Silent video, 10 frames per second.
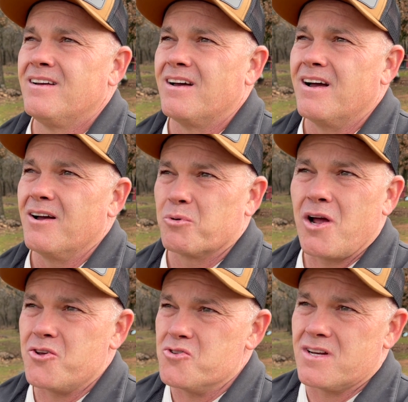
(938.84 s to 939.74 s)
We're
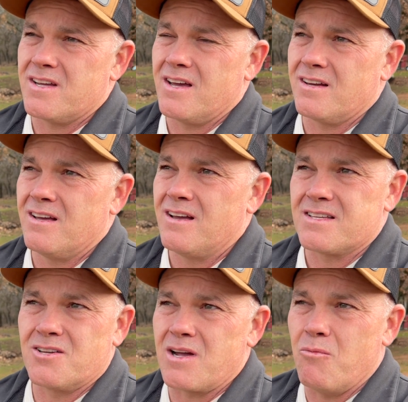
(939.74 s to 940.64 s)
not using it yet. I
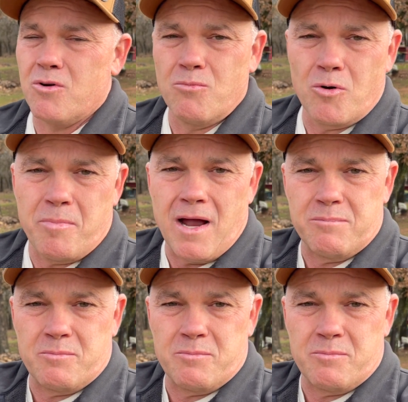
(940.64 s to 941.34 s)
still got one more pipe